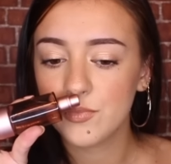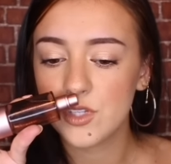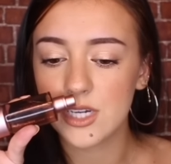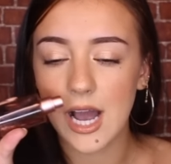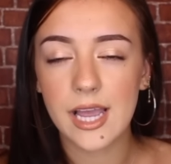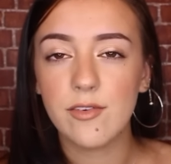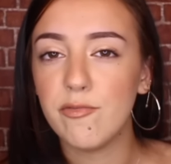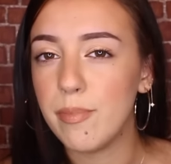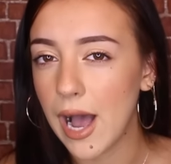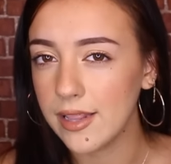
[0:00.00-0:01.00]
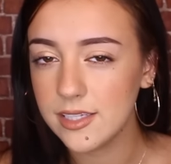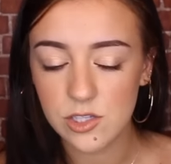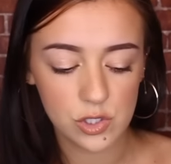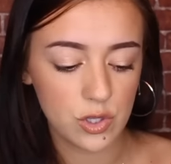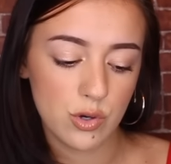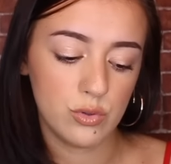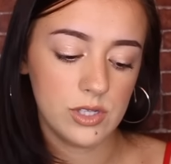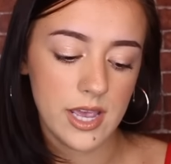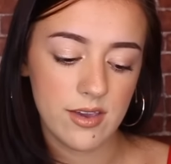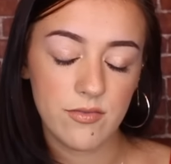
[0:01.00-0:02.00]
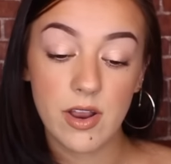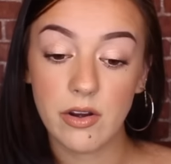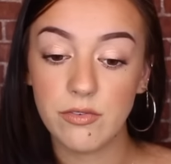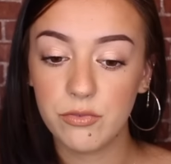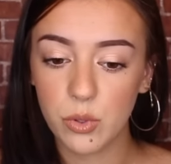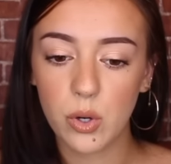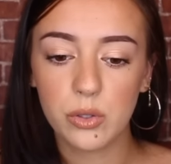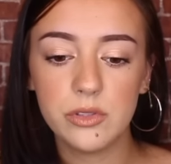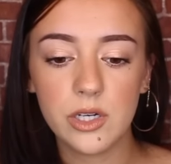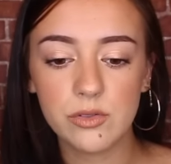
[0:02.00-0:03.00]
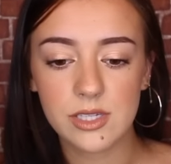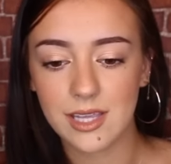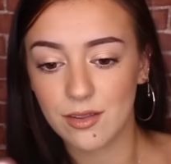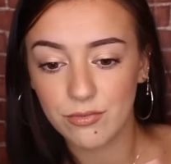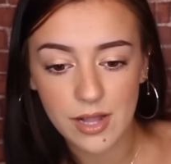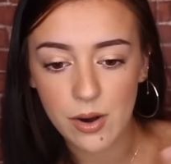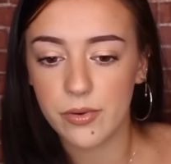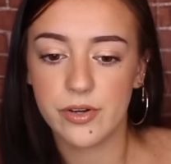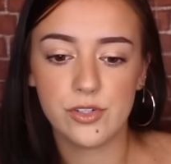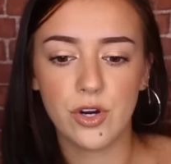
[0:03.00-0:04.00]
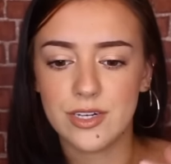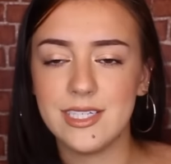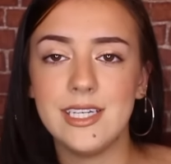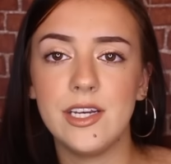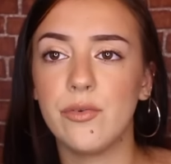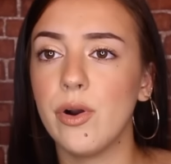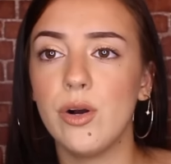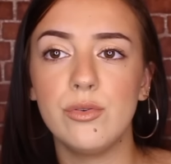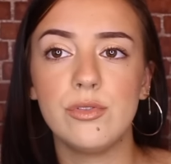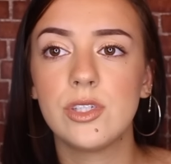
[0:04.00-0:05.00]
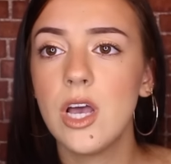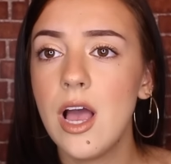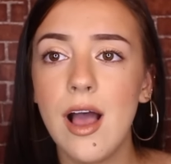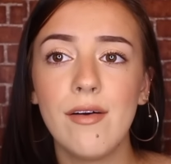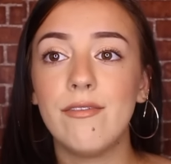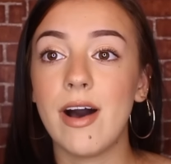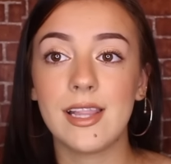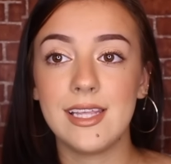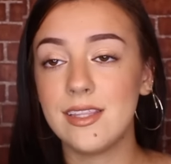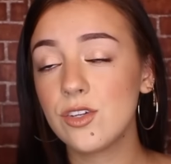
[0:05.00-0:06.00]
to kind of balance those like very floral notes, like the flowers, gardenia, rose, violet.